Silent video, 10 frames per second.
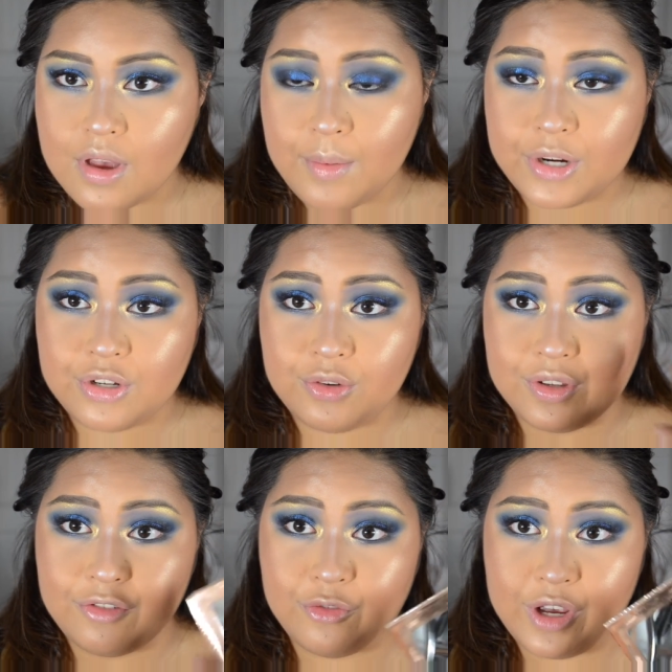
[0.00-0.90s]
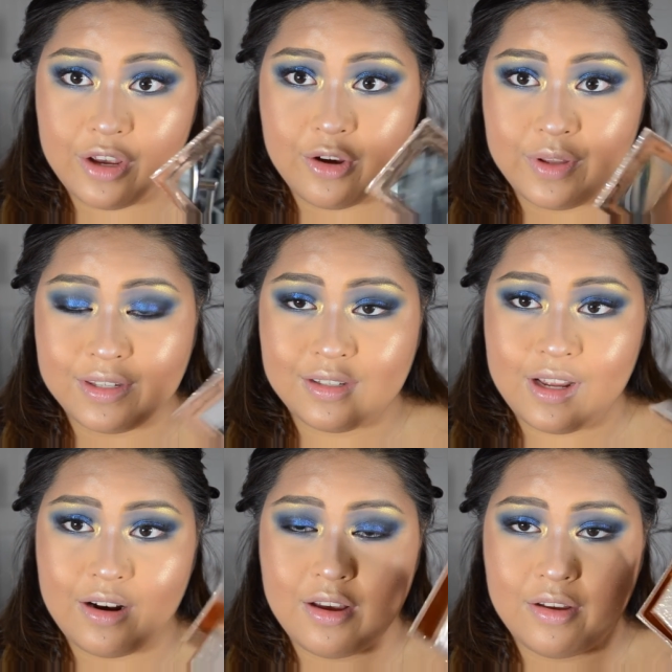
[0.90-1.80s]
I'm actually using Fuego
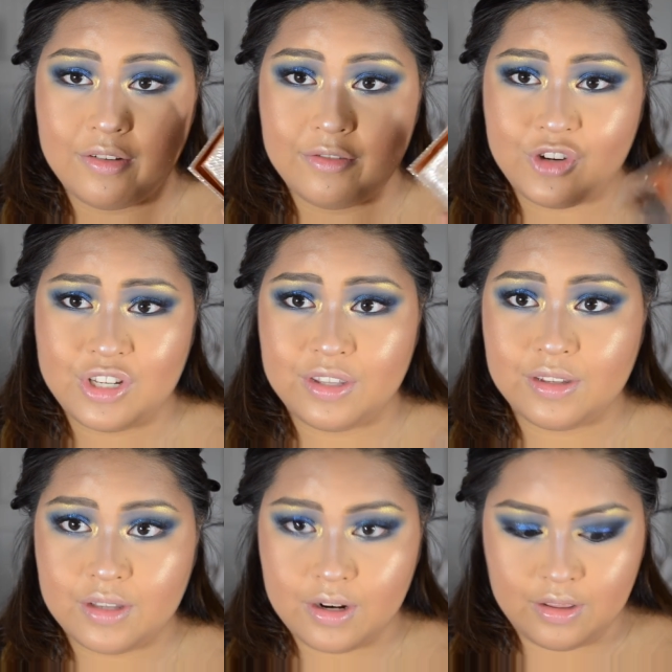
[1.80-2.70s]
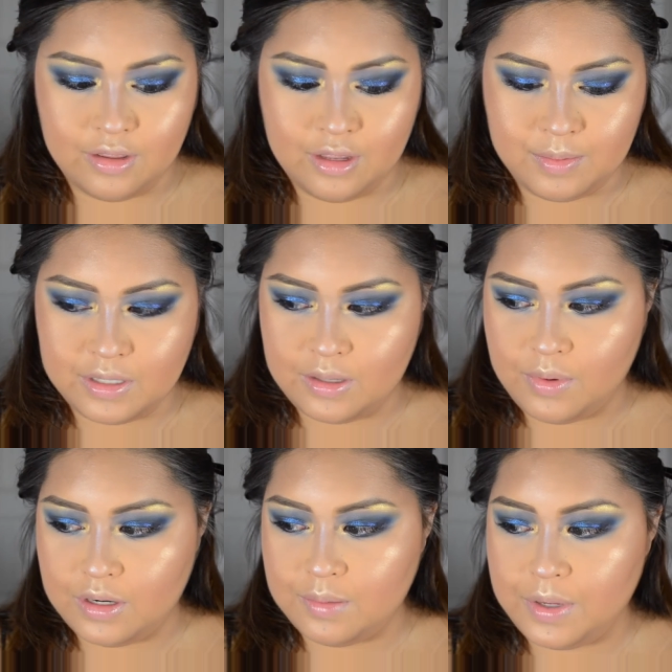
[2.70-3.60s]
instead of Chasing the Sun in the lips because I
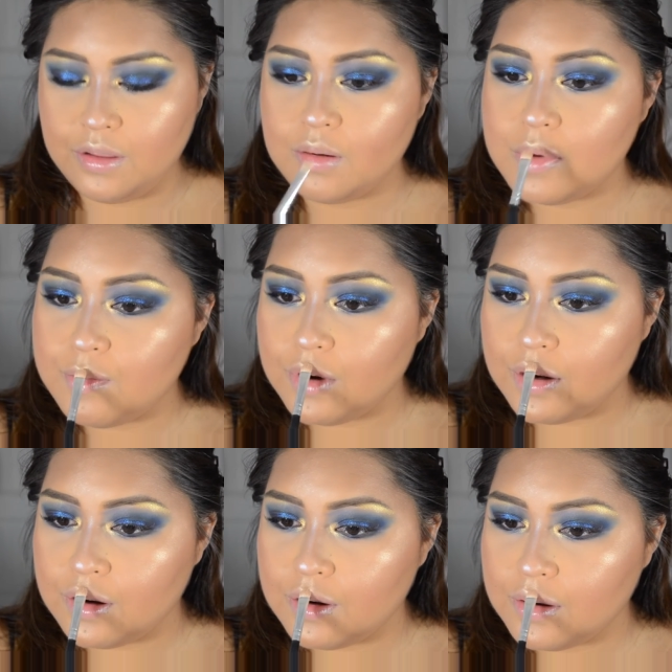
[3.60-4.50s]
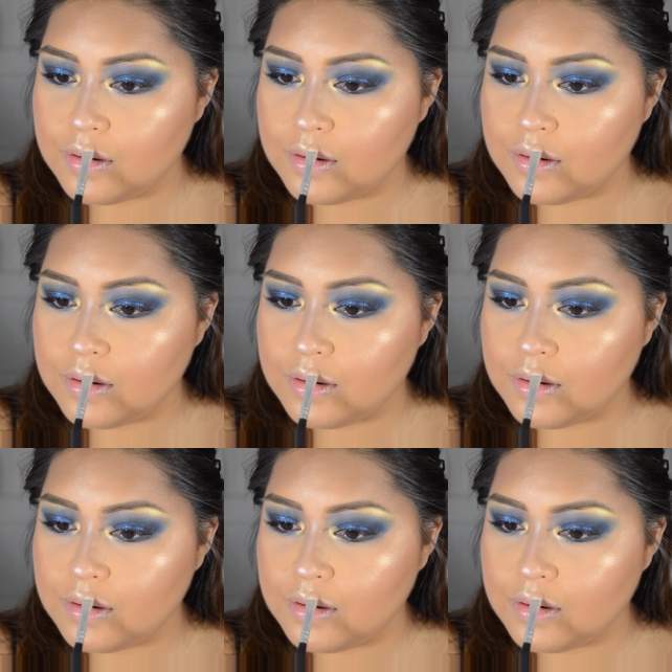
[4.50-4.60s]
want it to be a little bit brighter.